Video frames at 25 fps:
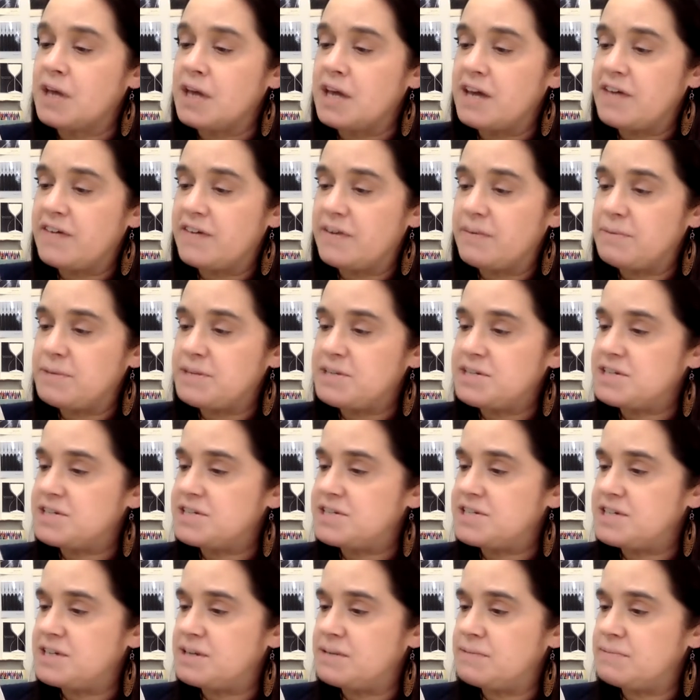if a mission
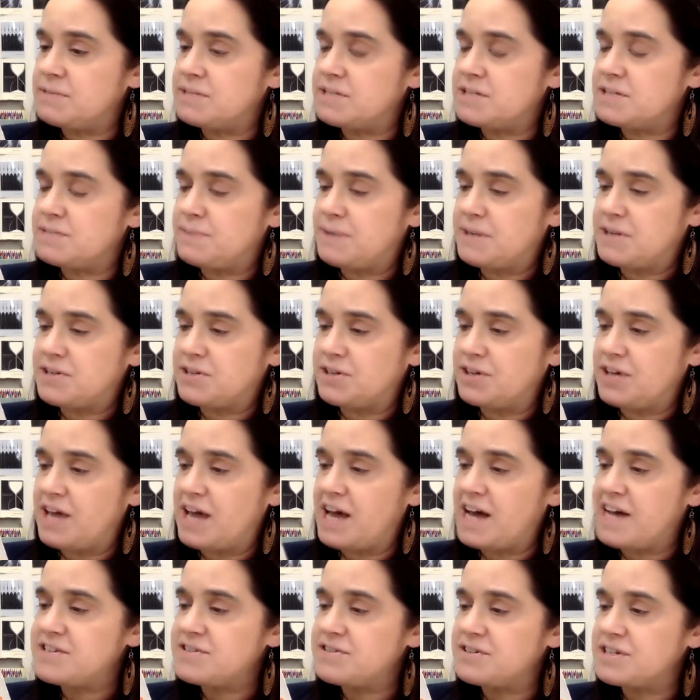seemed especially
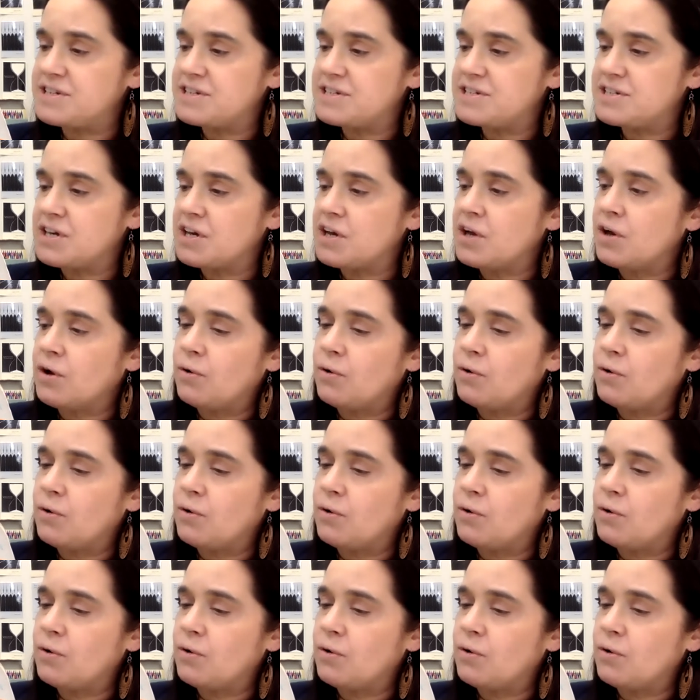hazardous